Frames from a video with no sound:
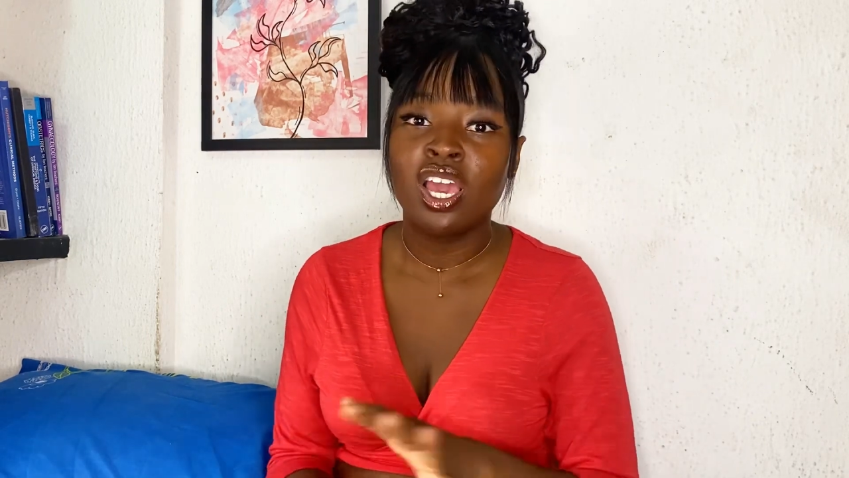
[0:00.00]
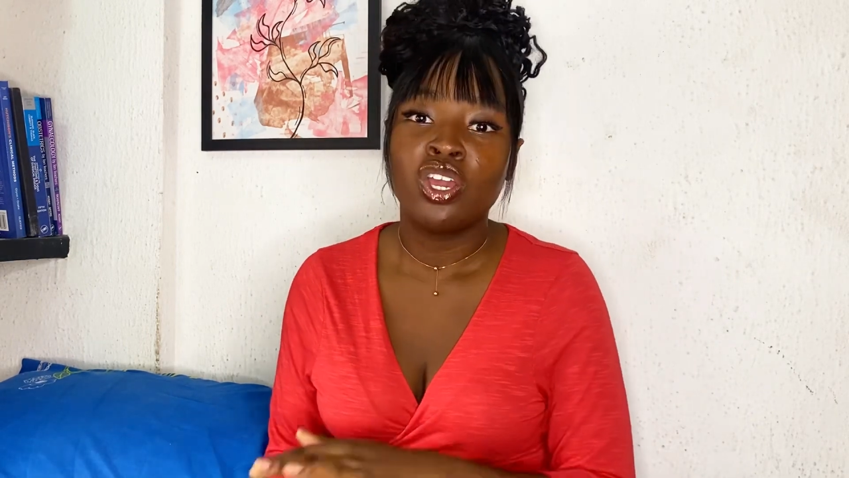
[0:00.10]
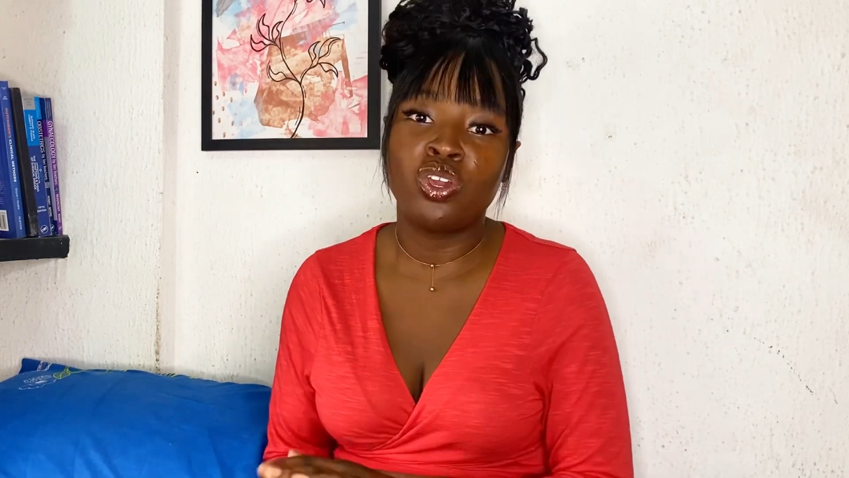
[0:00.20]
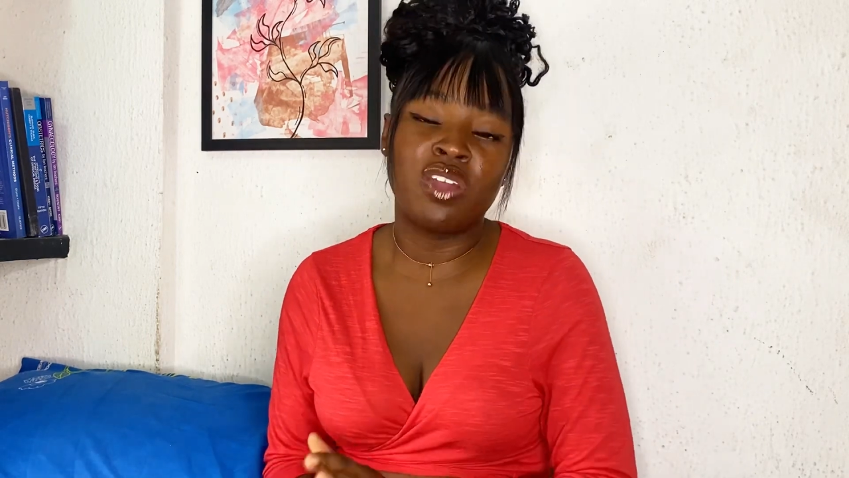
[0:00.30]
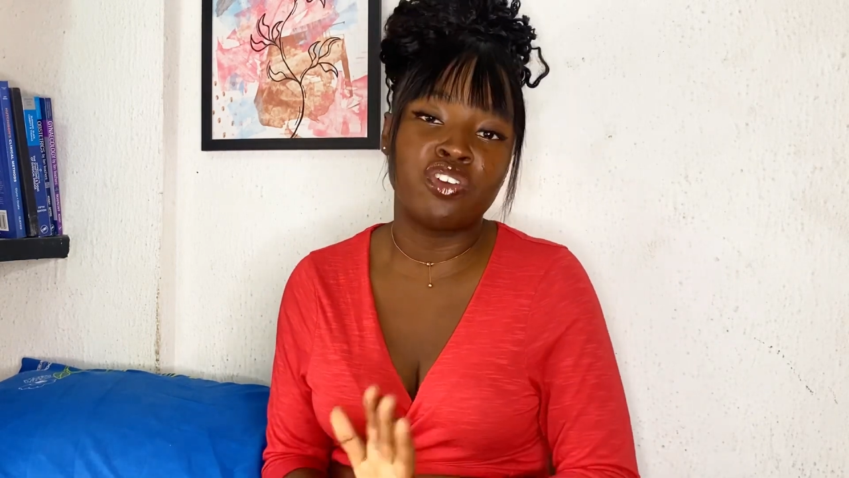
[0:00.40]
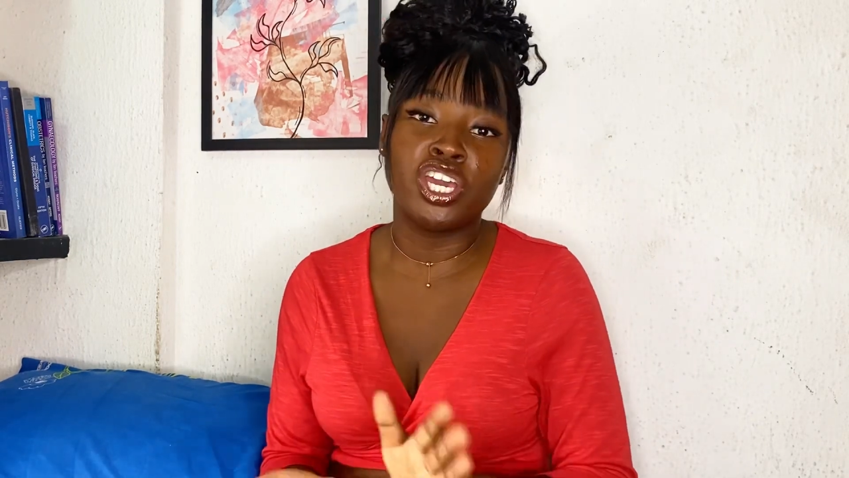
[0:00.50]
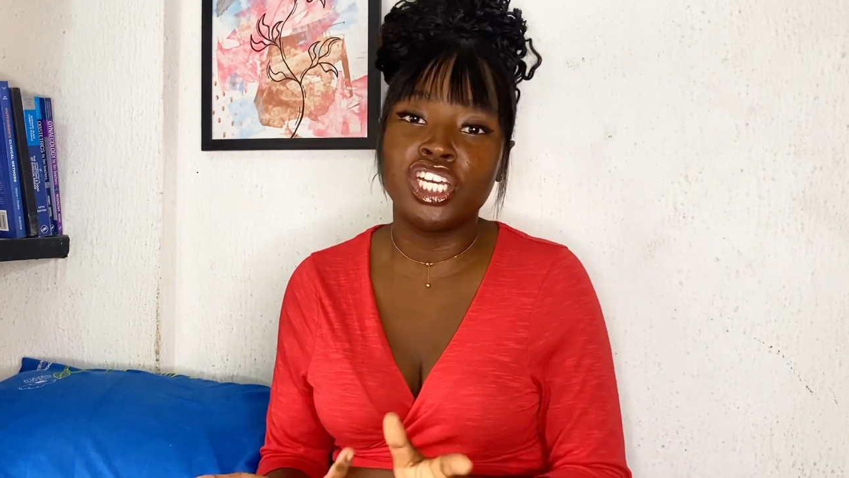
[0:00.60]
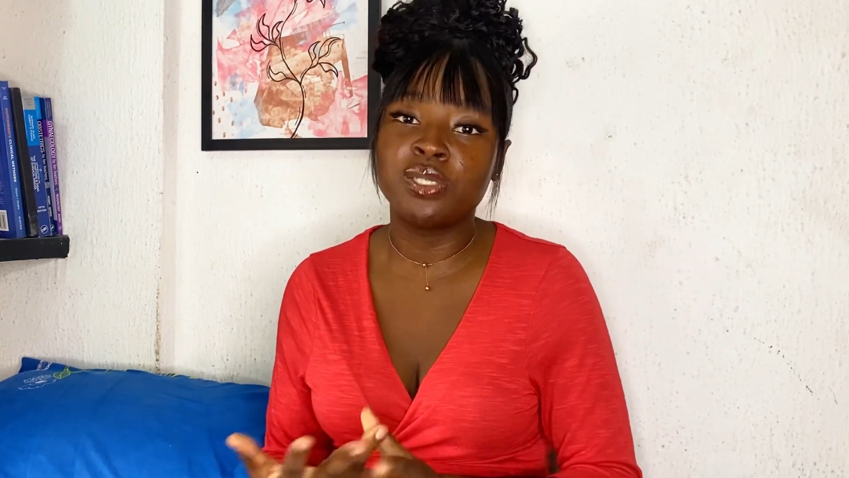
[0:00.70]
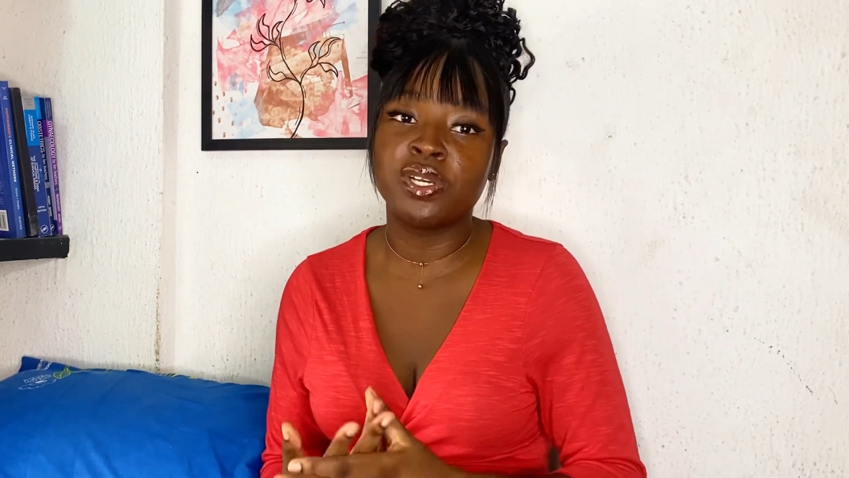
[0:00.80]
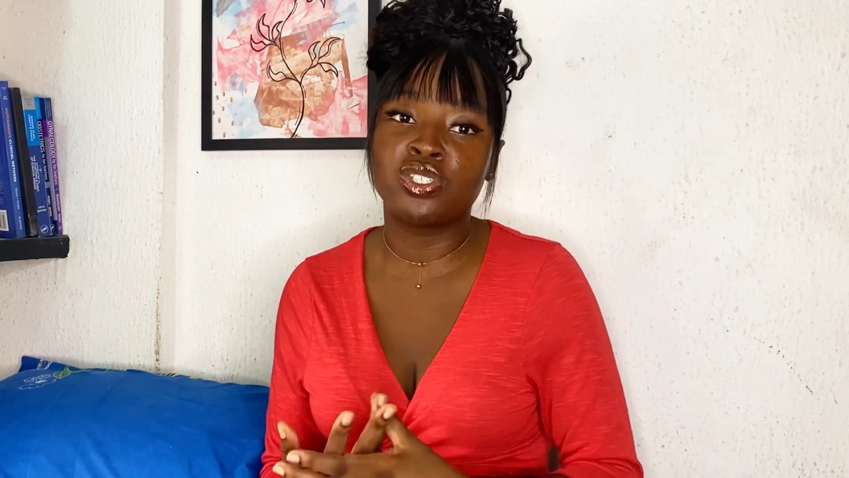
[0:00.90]
You have your
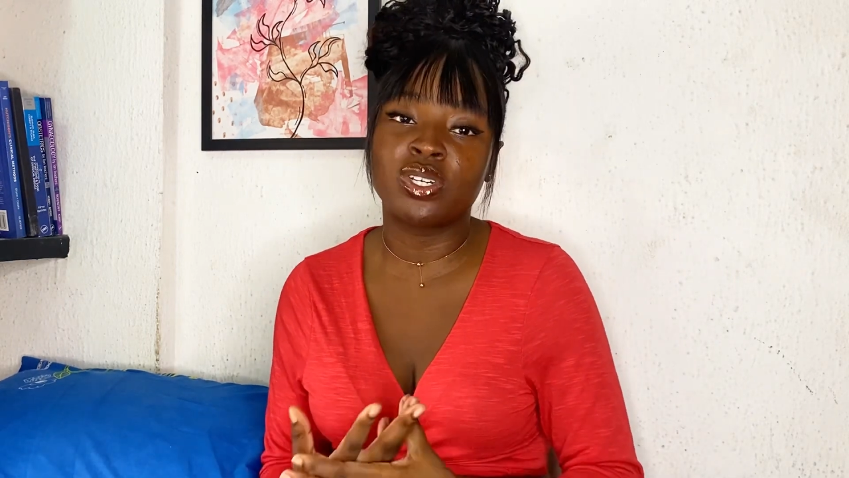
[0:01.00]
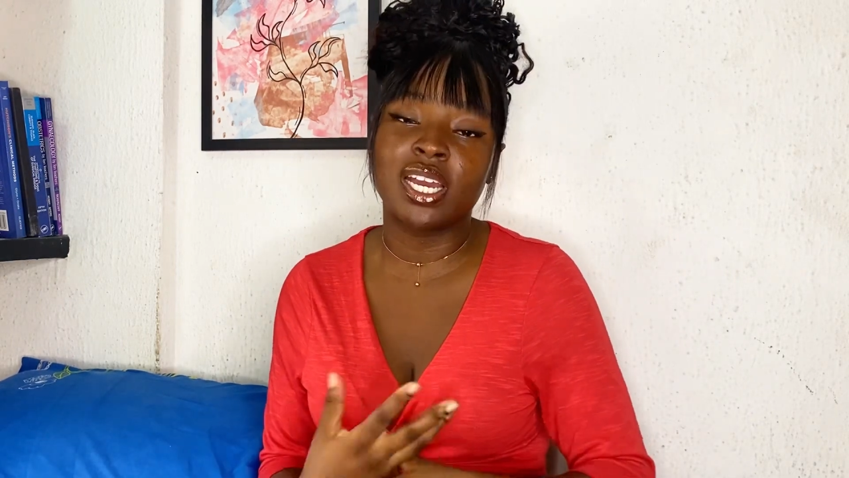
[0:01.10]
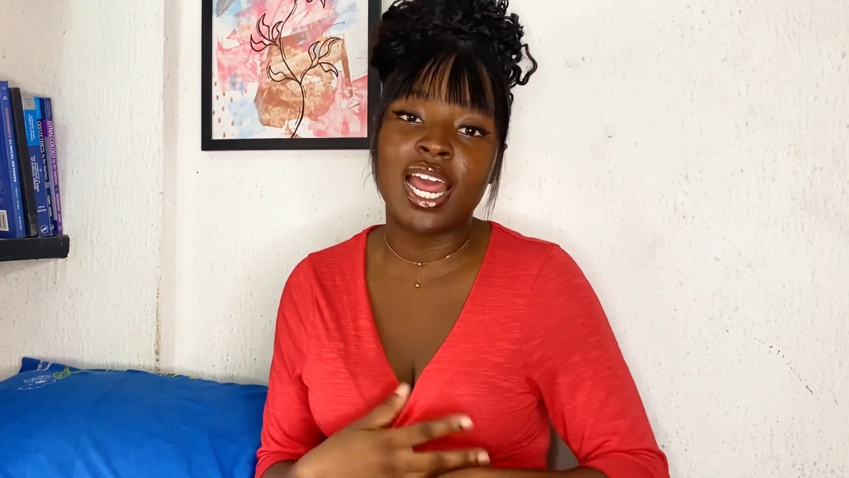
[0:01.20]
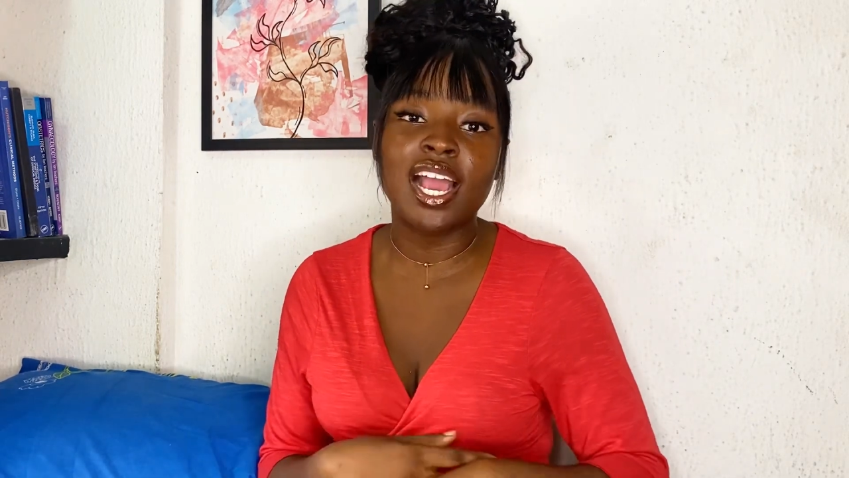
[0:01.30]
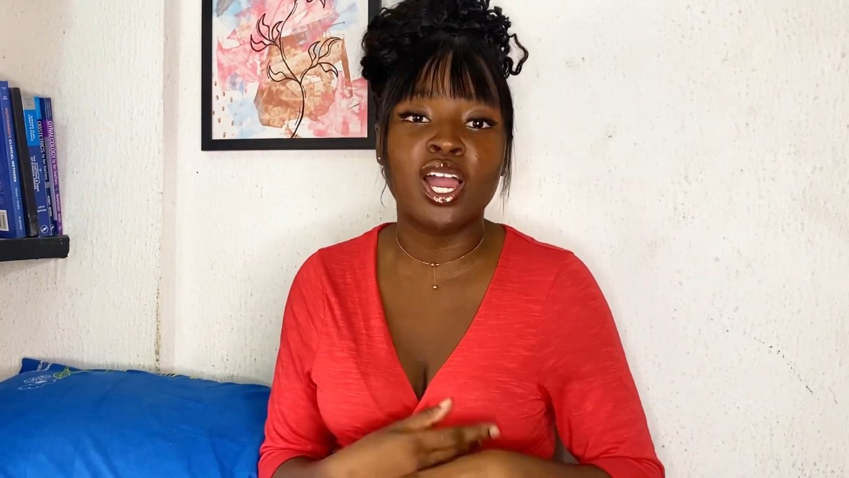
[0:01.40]
age mates you can hang